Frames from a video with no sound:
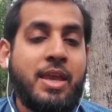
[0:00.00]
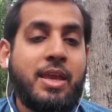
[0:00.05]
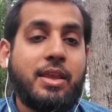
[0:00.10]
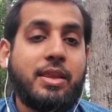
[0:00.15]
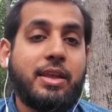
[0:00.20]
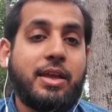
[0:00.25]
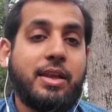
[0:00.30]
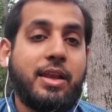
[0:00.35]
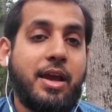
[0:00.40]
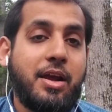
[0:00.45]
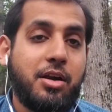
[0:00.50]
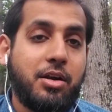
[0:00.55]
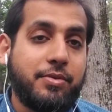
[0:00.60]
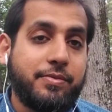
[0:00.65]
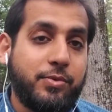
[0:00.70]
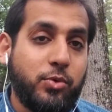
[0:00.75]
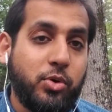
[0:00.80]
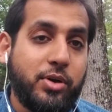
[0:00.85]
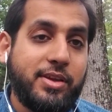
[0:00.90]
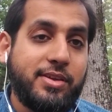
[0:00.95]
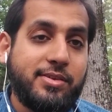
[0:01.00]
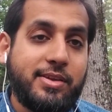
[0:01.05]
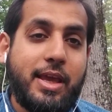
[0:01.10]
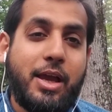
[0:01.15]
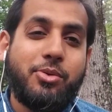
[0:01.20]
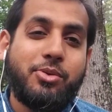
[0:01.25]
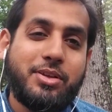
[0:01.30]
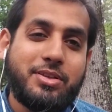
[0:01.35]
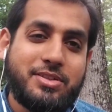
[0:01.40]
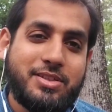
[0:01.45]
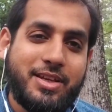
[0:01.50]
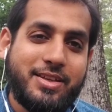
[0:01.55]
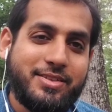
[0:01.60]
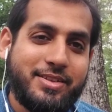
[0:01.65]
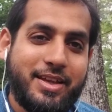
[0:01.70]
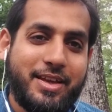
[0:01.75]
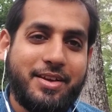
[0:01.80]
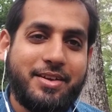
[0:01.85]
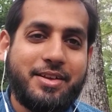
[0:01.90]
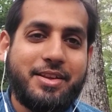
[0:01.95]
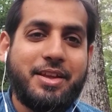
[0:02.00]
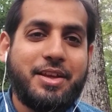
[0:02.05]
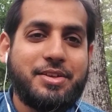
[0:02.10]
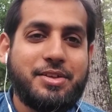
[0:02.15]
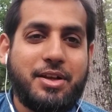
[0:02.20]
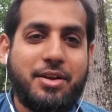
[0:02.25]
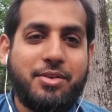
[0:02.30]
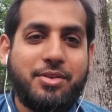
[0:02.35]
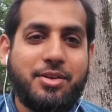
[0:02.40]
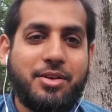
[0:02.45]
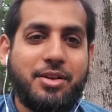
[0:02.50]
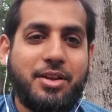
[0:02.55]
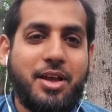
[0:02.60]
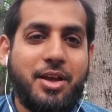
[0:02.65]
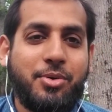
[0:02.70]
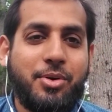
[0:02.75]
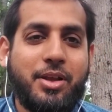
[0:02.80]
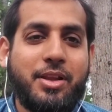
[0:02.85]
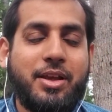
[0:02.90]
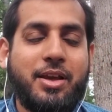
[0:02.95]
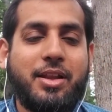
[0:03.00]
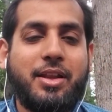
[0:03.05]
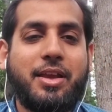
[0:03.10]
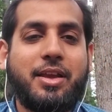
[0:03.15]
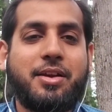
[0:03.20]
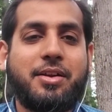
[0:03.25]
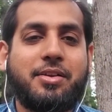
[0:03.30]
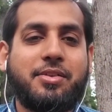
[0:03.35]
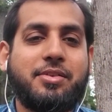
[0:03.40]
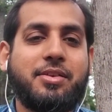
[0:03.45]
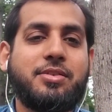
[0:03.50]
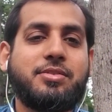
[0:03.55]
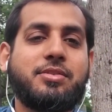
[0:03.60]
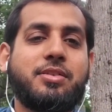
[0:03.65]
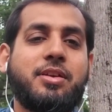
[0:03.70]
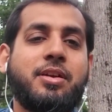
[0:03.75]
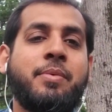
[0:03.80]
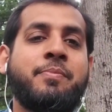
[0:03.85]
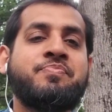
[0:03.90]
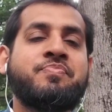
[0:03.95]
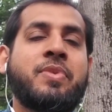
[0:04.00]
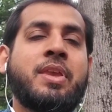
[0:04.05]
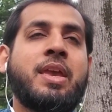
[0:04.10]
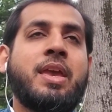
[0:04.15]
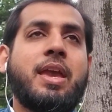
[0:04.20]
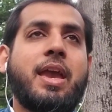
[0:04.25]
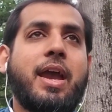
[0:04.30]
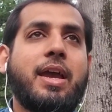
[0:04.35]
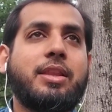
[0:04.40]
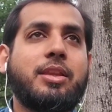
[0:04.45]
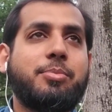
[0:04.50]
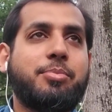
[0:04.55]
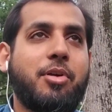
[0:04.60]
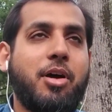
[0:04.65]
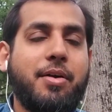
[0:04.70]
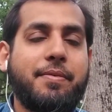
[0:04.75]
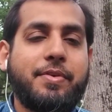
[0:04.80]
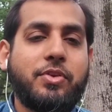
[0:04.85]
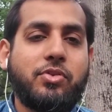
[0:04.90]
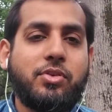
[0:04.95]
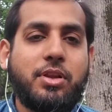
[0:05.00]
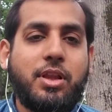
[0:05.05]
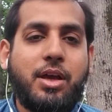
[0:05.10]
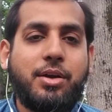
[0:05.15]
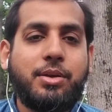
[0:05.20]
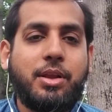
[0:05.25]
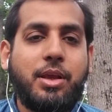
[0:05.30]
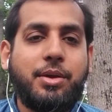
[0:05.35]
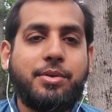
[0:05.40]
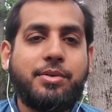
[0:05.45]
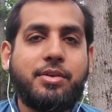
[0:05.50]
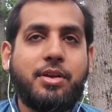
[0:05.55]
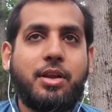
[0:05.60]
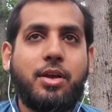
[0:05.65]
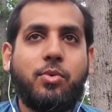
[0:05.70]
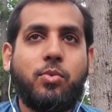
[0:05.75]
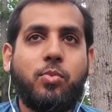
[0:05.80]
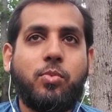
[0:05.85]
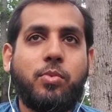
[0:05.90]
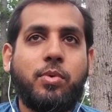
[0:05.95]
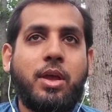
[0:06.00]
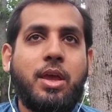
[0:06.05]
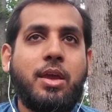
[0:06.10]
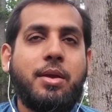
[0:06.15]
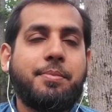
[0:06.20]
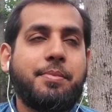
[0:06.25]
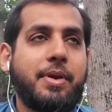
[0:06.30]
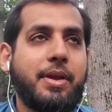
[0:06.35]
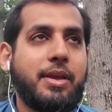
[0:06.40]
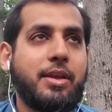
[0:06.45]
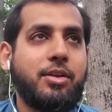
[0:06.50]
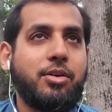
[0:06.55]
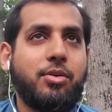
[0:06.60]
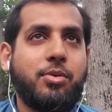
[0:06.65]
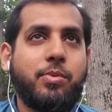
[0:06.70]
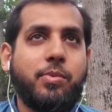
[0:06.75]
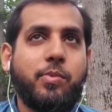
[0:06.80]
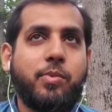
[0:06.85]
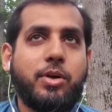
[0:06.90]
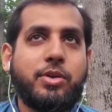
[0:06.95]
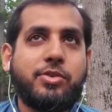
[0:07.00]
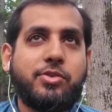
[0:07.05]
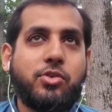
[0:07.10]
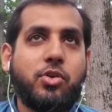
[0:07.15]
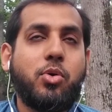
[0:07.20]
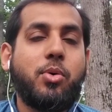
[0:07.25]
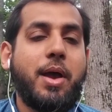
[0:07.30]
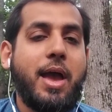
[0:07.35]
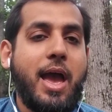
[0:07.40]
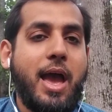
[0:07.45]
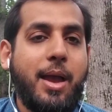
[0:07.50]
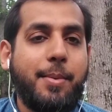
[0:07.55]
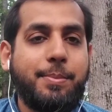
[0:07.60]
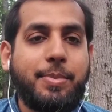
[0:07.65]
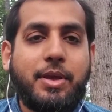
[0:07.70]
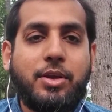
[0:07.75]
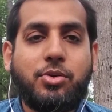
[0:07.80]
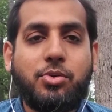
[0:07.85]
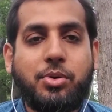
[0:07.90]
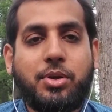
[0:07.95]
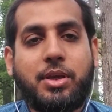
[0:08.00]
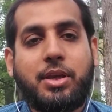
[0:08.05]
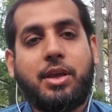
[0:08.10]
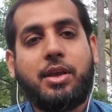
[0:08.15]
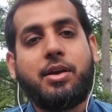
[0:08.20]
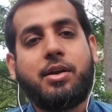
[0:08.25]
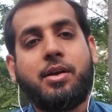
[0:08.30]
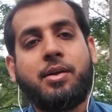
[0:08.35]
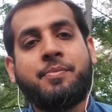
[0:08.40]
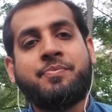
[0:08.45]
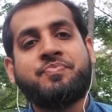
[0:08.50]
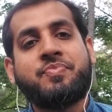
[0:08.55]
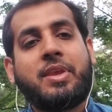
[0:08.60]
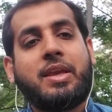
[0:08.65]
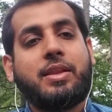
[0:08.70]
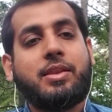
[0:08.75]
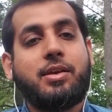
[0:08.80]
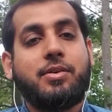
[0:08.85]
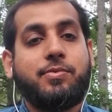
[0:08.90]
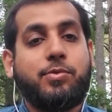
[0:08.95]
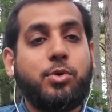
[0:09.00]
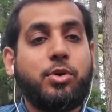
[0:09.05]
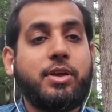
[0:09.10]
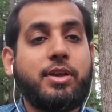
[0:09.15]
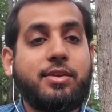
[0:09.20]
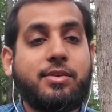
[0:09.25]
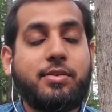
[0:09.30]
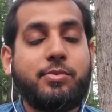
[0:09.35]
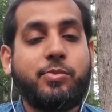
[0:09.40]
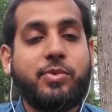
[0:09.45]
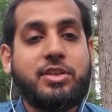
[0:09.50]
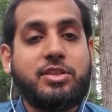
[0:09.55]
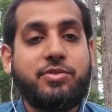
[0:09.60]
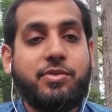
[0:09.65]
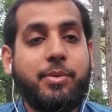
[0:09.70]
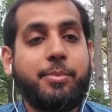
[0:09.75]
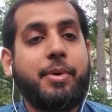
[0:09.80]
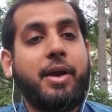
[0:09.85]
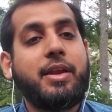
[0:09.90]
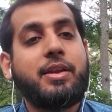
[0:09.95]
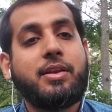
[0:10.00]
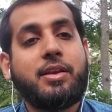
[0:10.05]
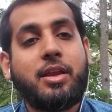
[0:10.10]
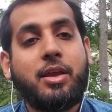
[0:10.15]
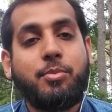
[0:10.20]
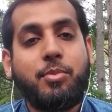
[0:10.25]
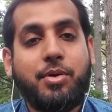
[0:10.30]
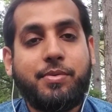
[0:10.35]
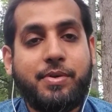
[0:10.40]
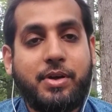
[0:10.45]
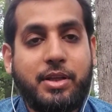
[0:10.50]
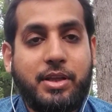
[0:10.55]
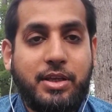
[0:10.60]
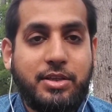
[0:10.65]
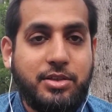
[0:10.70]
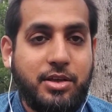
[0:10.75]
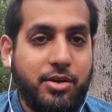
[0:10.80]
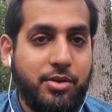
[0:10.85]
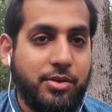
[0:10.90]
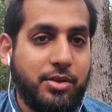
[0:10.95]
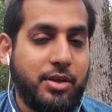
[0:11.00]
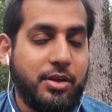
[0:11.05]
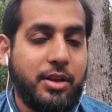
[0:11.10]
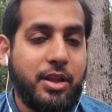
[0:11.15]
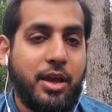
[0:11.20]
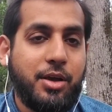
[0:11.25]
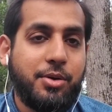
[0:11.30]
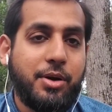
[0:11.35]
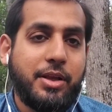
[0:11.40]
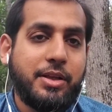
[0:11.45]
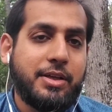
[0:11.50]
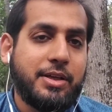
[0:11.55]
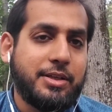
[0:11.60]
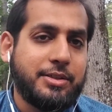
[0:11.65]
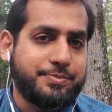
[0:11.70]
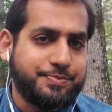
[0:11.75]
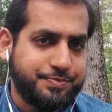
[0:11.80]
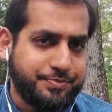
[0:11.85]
that her voice sounded just like Khadija radiallahu anha, like her sister. And the Prophet sallallahu alaihi wasallam, was so happy to hear the voice which reminded him of Khadija radiallahu anha.